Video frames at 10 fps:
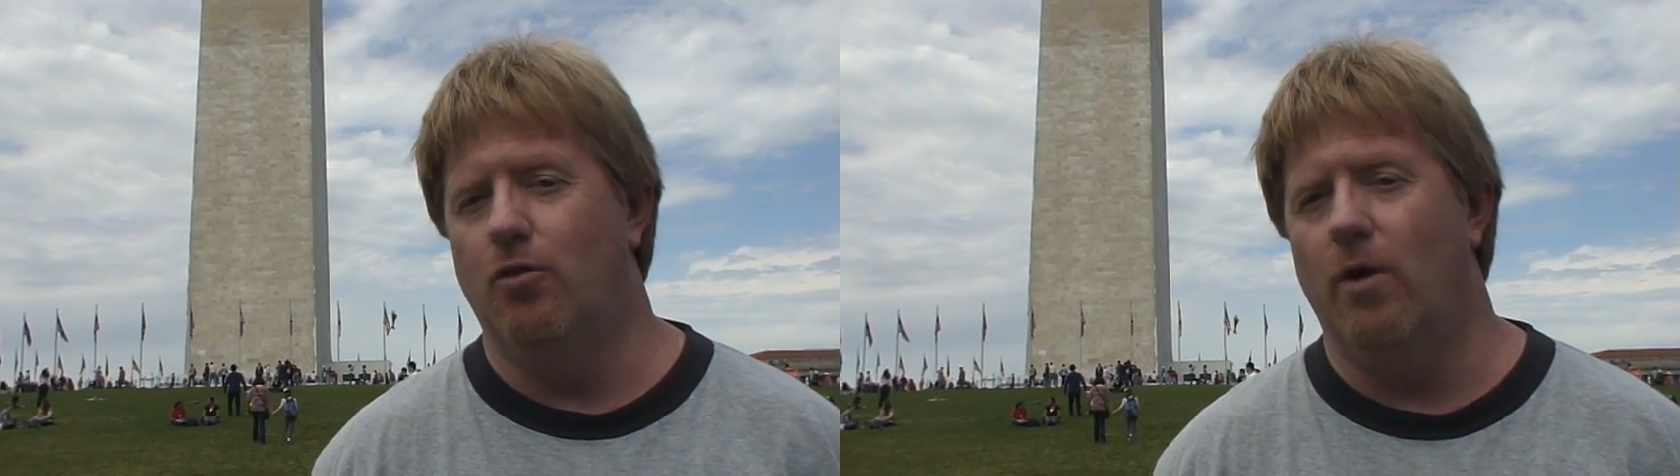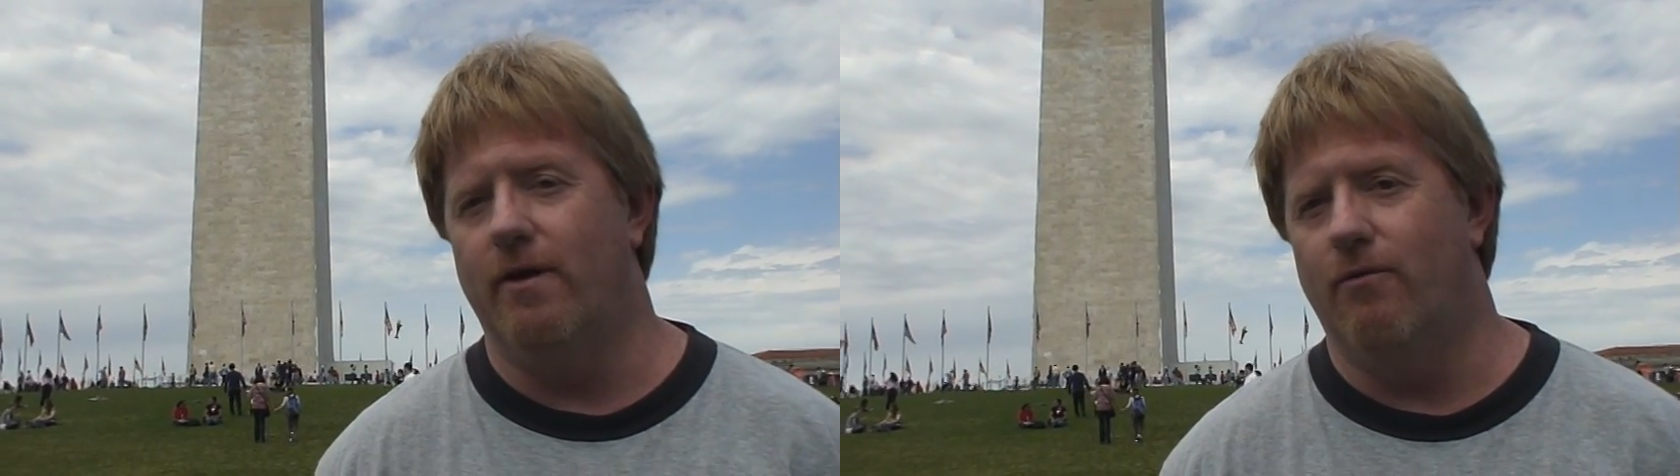
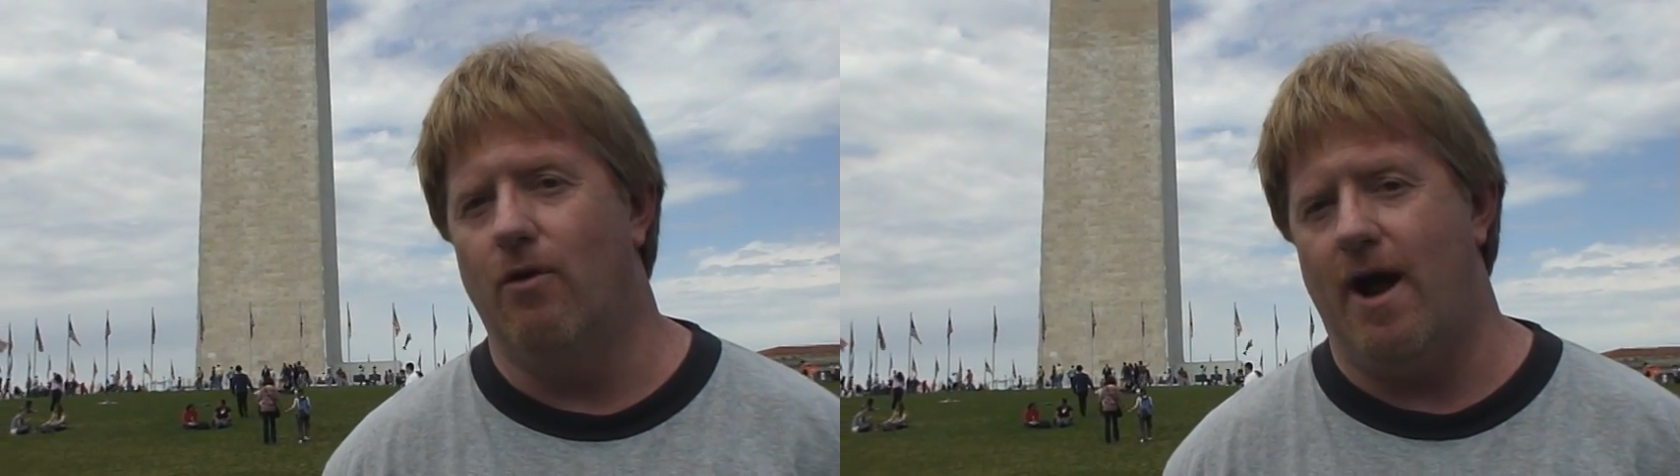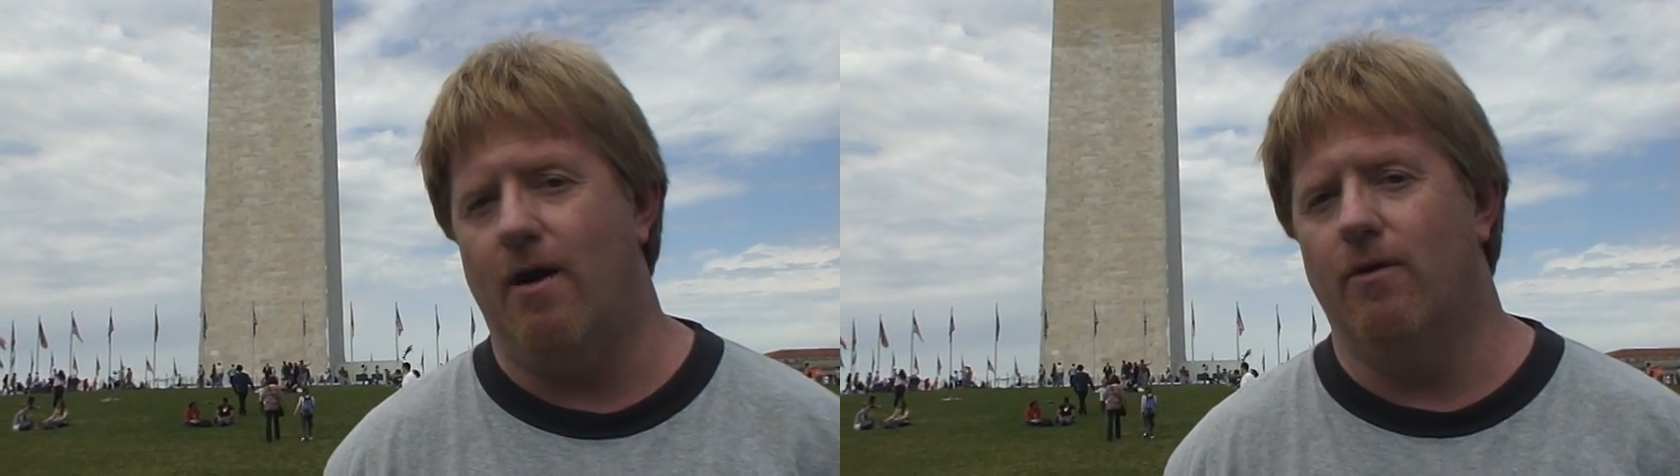
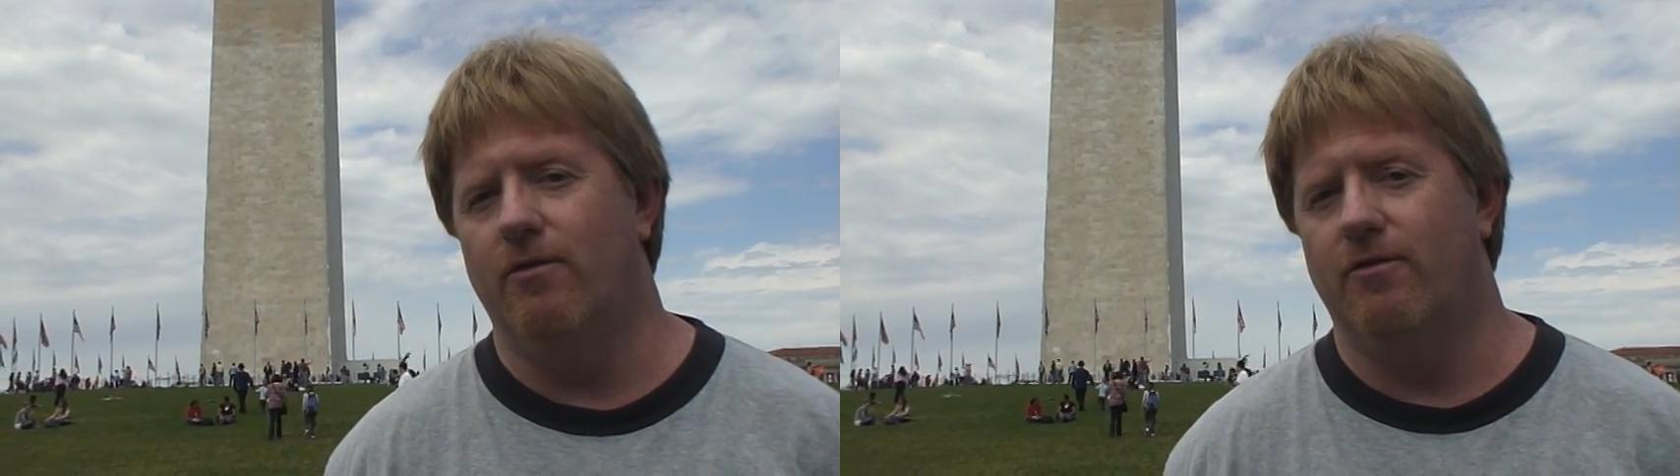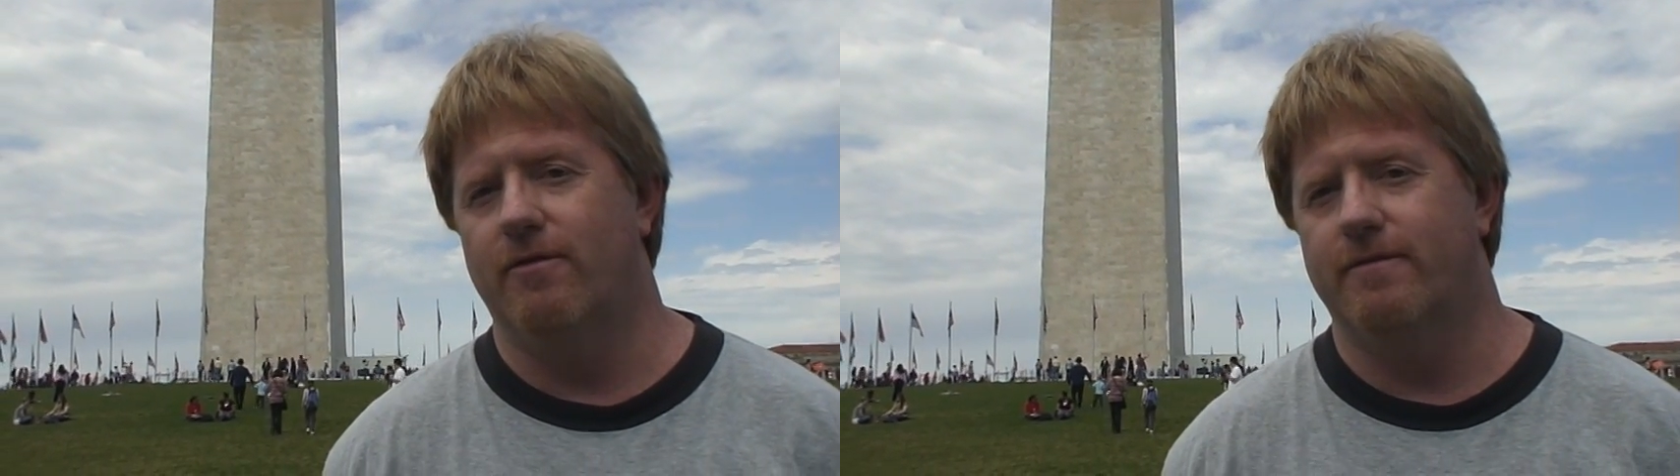24
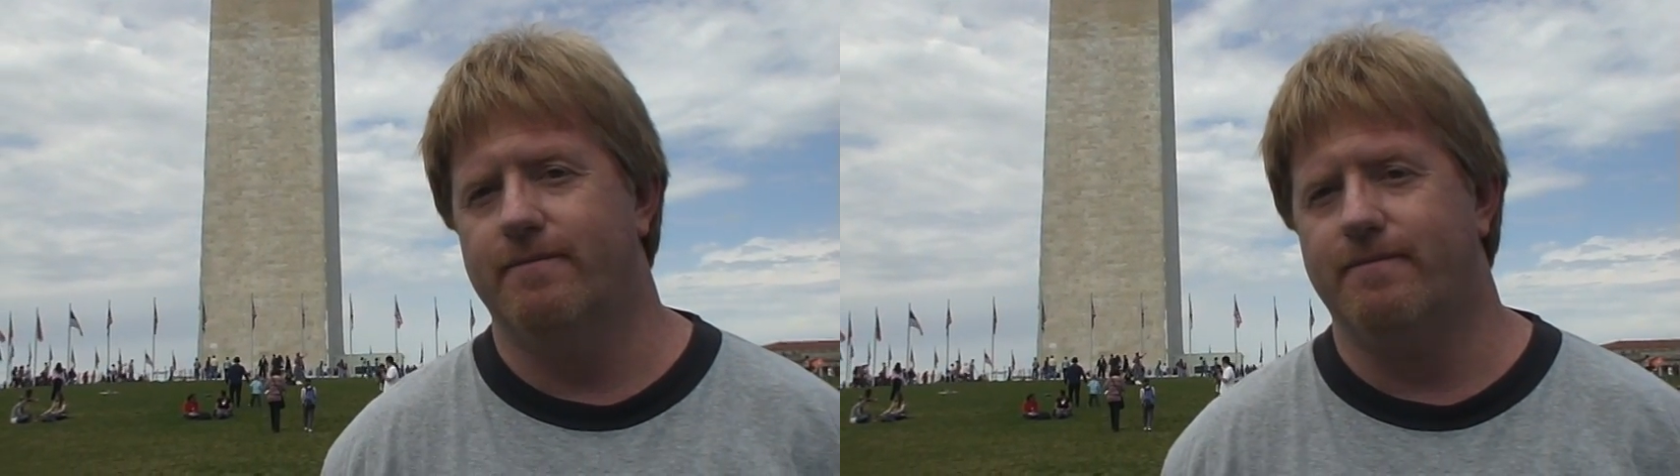hours.